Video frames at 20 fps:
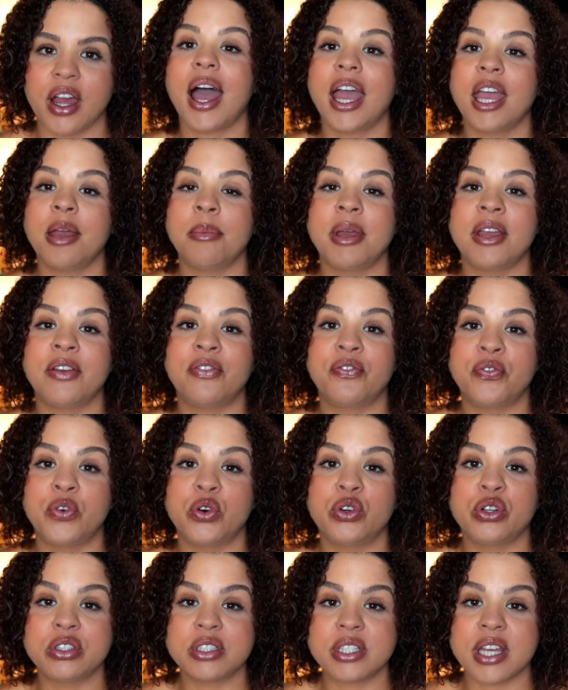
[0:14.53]
I am a
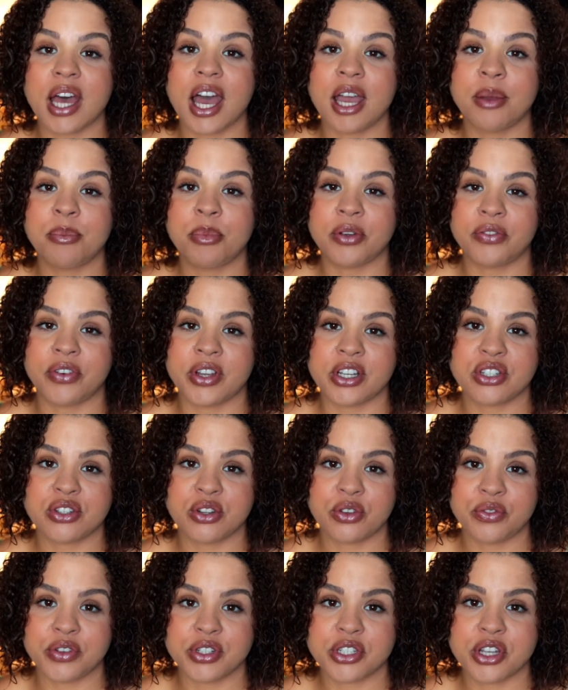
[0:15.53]
full-time
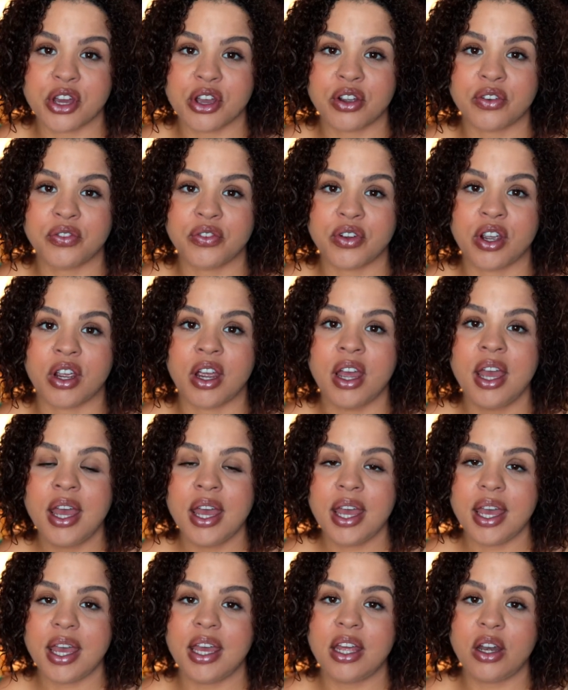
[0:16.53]
professional photographer
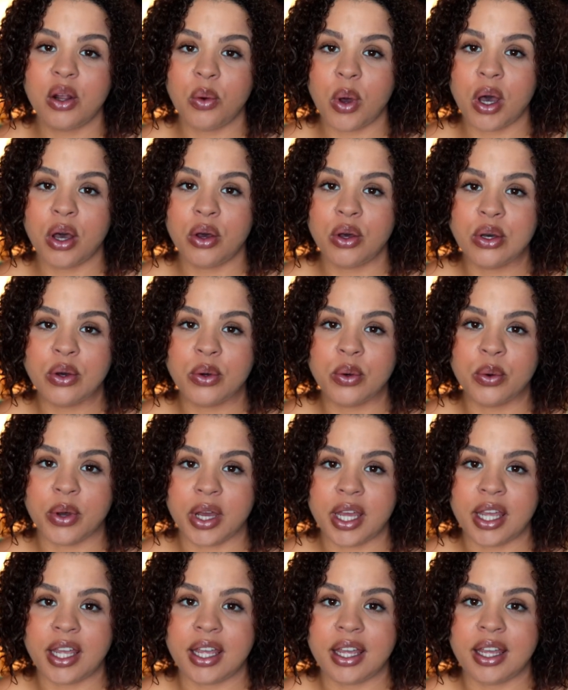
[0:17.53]
in Oahu,
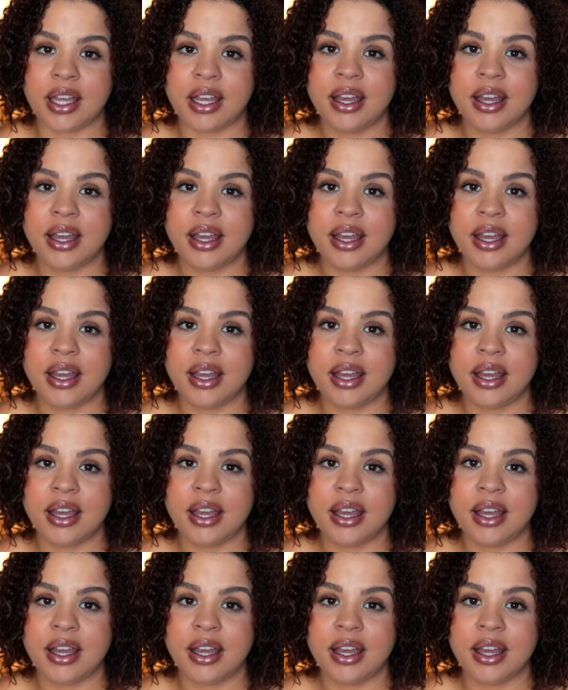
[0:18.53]
Hawaii,